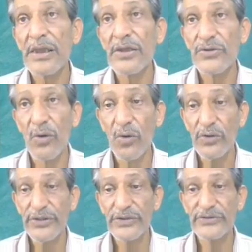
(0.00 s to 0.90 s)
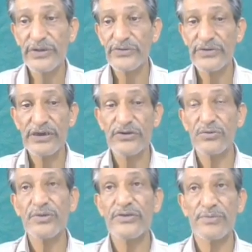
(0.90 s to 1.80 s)
So all these things need
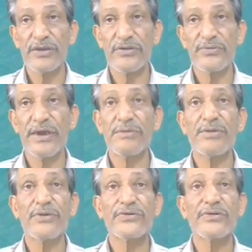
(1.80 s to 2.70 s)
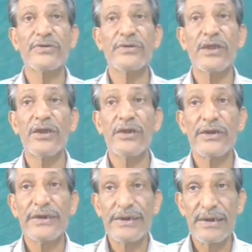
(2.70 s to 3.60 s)
to be specified because the
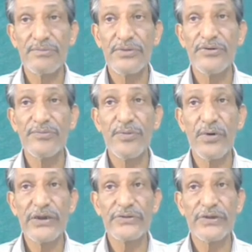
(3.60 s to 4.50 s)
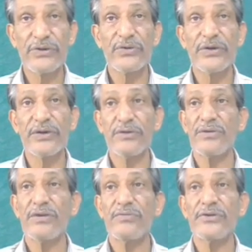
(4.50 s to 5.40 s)
number of points that you can give
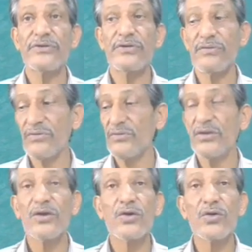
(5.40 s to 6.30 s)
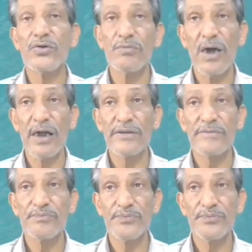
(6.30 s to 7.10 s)
here will give you good marks.